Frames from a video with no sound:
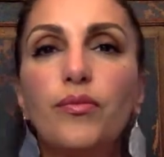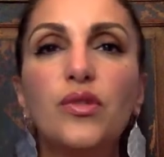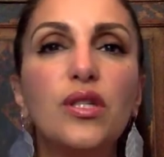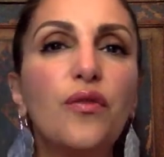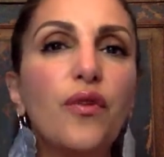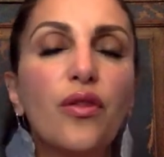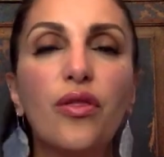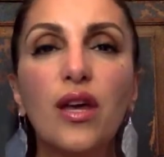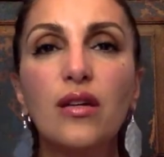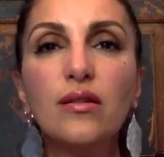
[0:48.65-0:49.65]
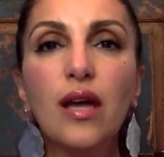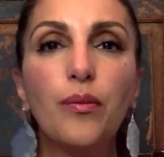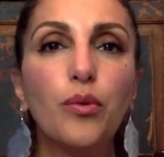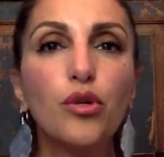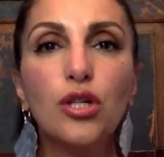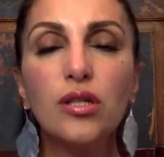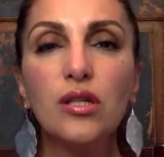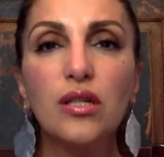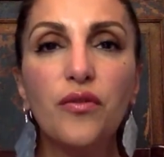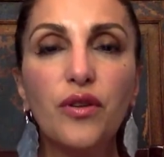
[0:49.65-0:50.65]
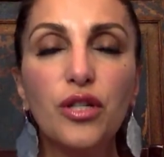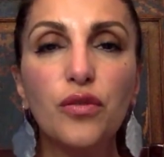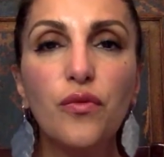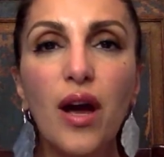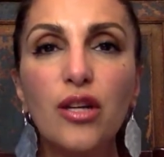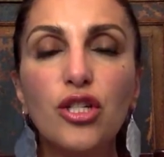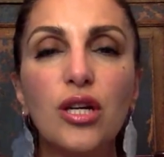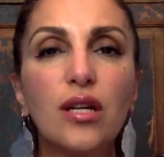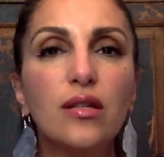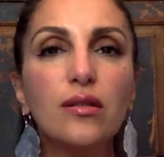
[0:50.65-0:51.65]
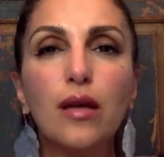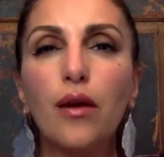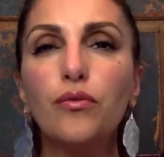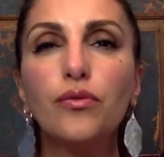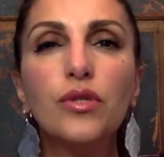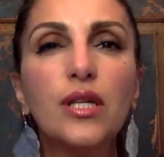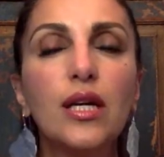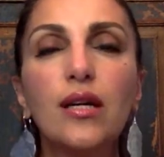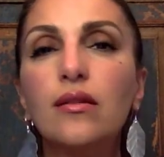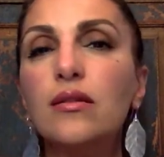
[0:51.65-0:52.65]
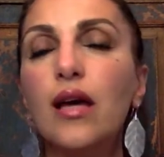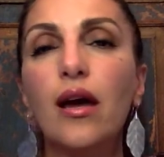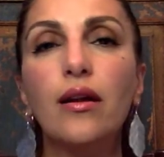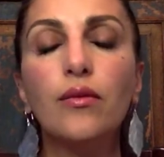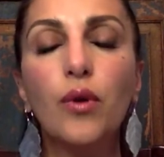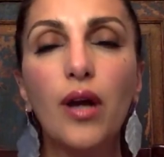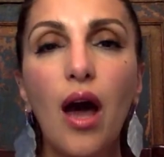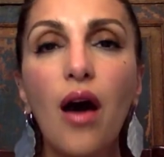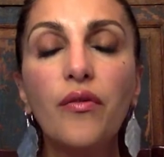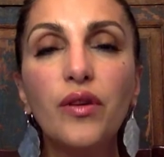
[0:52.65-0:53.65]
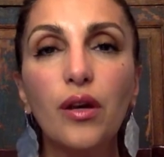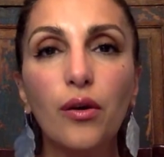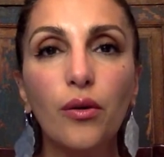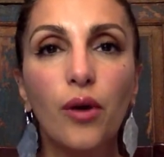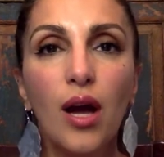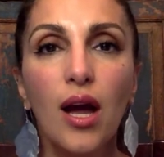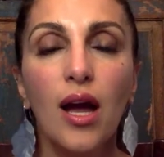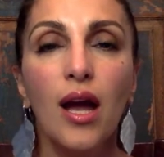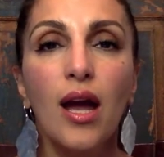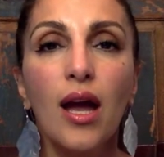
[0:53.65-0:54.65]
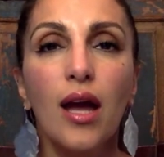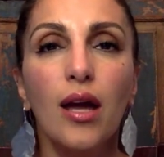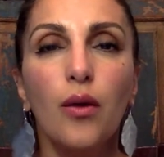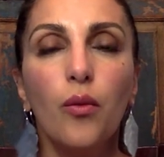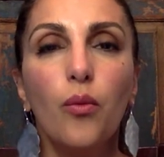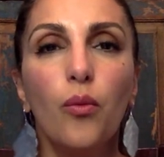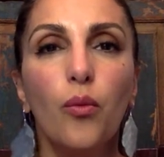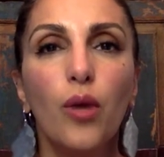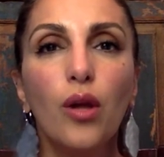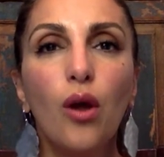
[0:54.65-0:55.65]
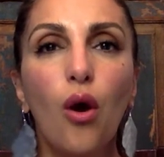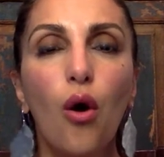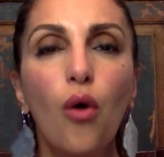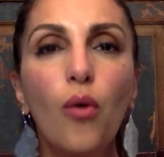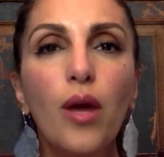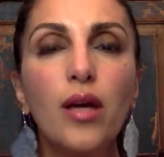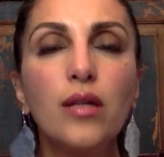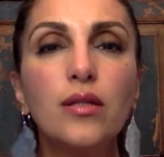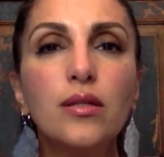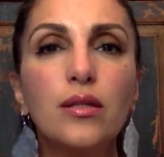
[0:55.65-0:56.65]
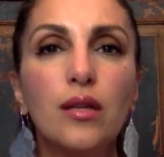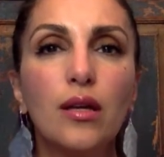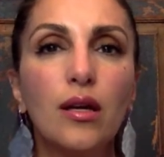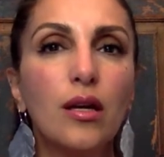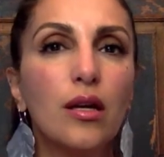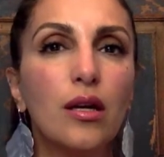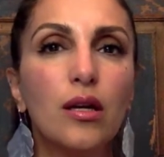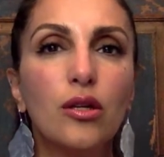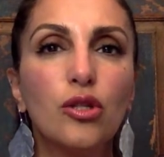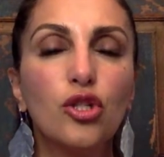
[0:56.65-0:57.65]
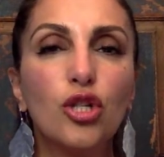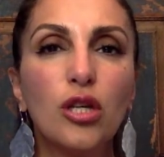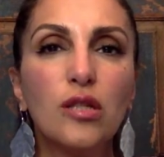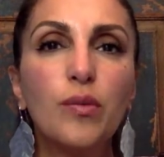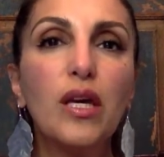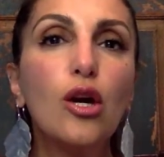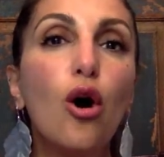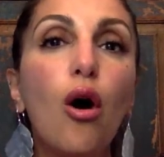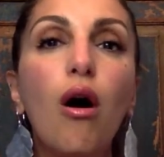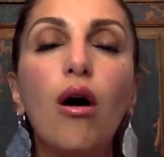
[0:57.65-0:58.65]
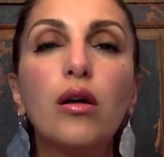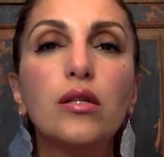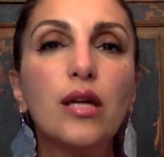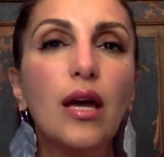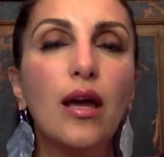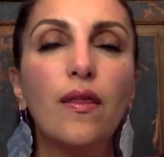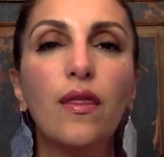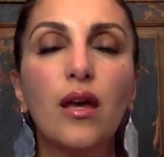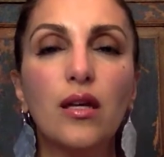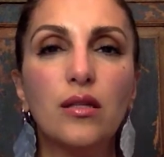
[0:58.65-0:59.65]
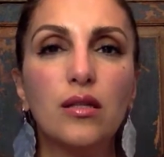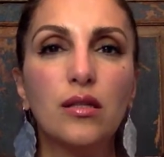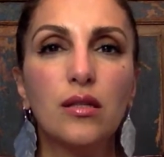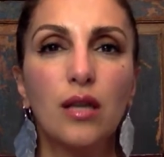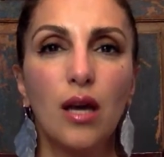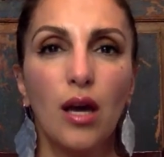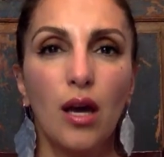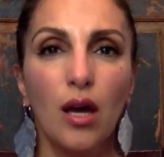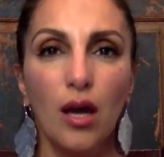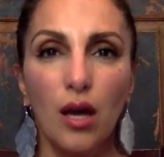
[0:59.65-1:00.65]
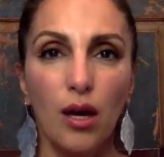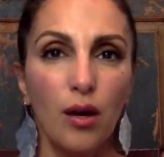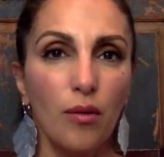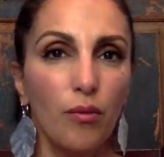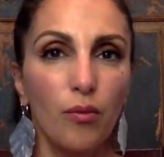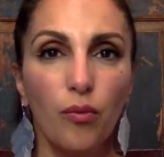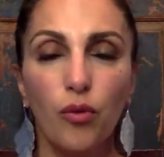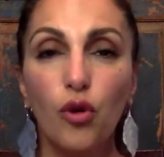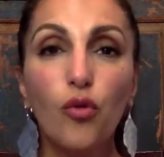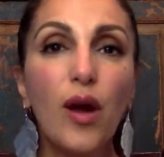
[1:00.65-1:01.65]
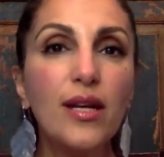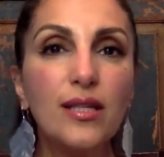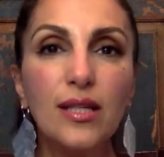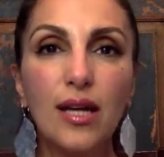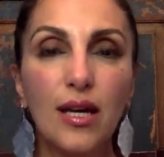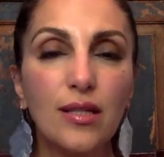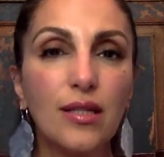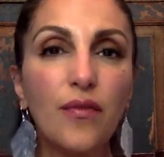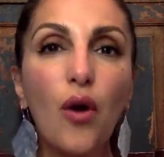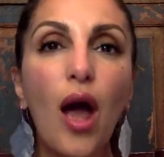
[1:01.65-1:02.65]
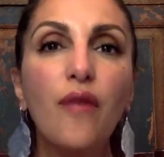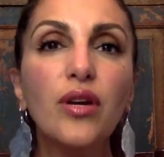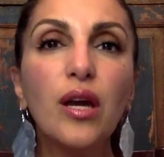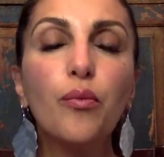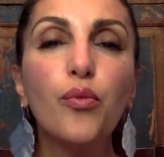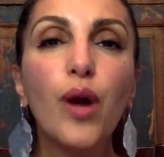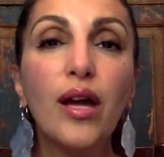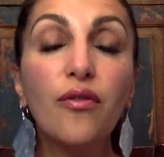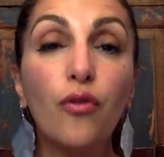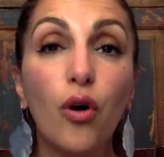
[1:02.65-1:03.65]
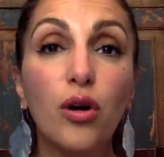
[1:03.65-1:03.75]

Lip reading: different things that push us in different directions and routines and what have you, we'll always just be caught in this craziness, never having a break for